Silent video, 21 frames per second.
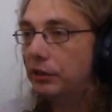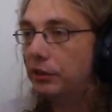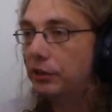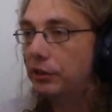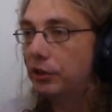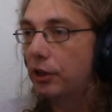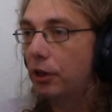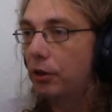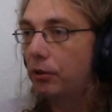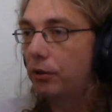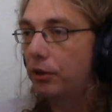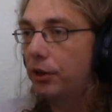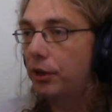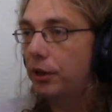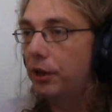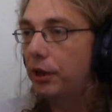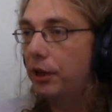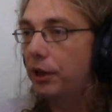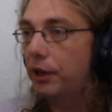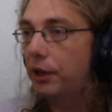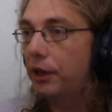So
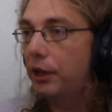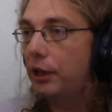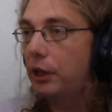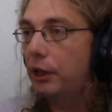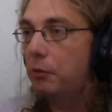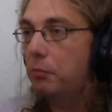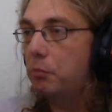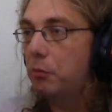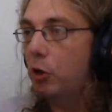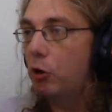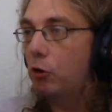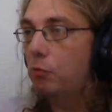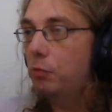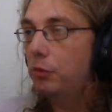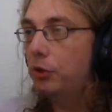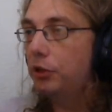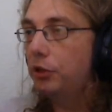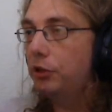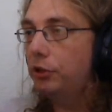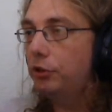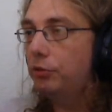in a
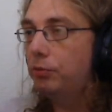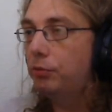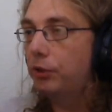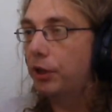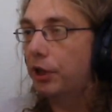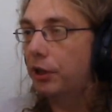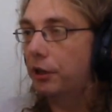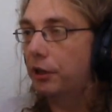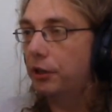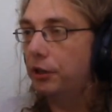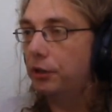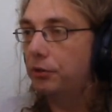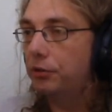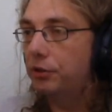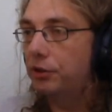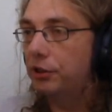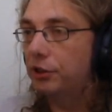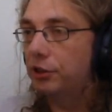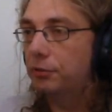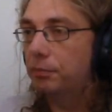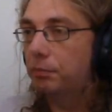moment we're going to use
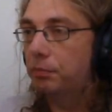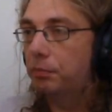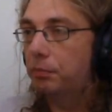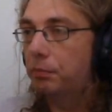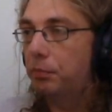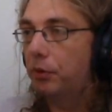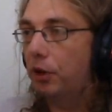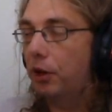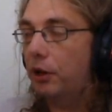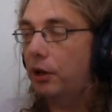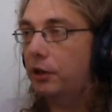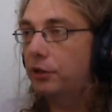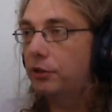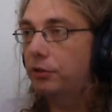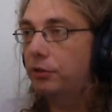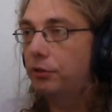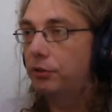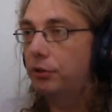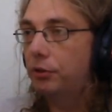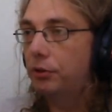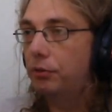this block
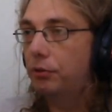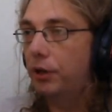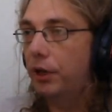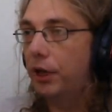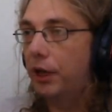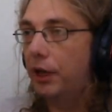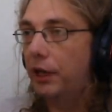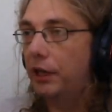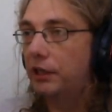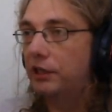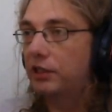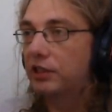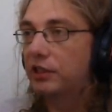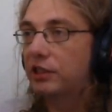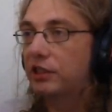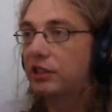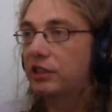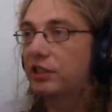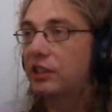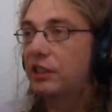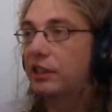to do a
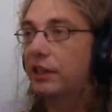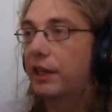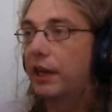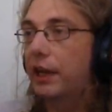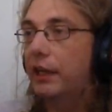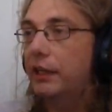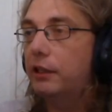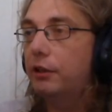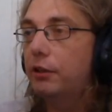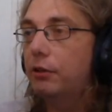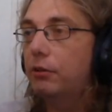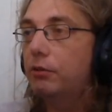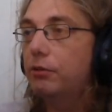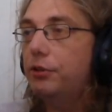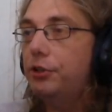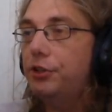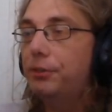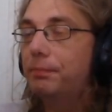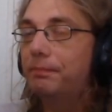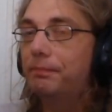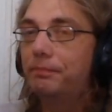slide
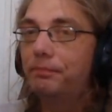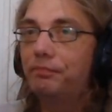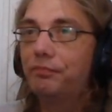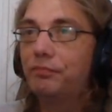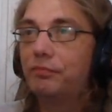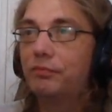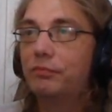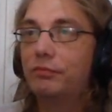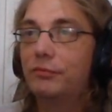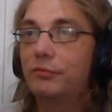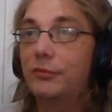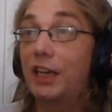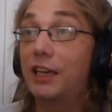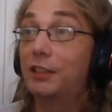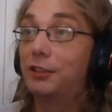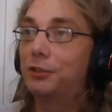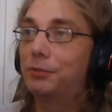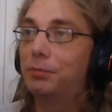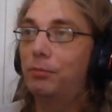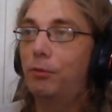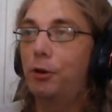launch.
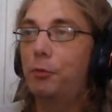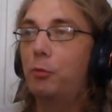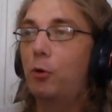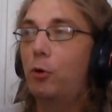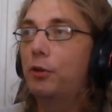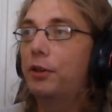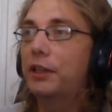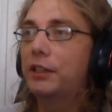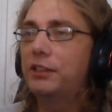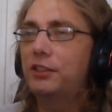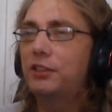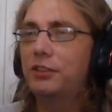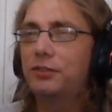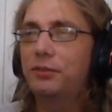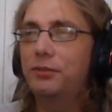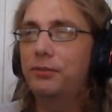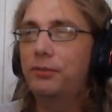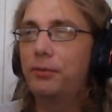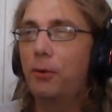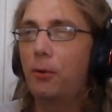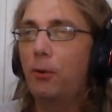That's one more, that's
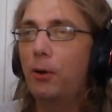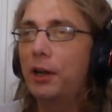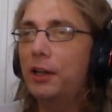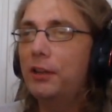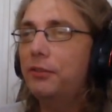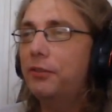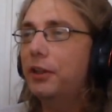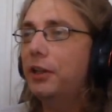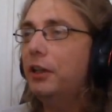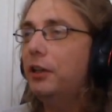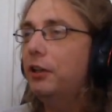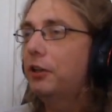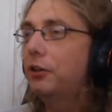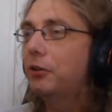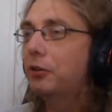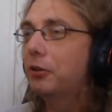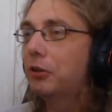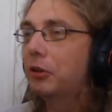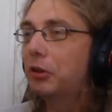4 I think.